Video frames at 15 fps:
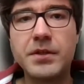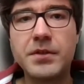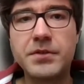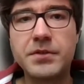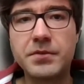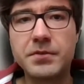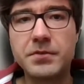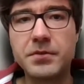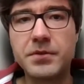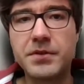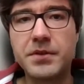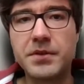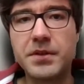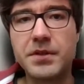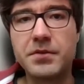So it was
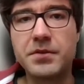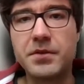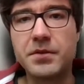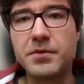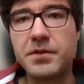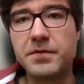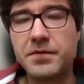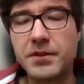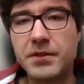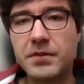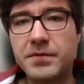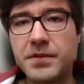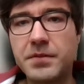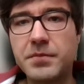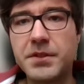in the field
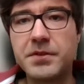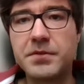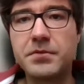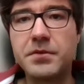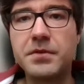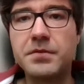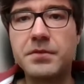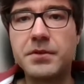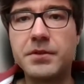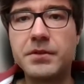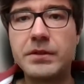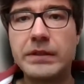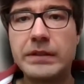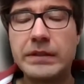of administrative law.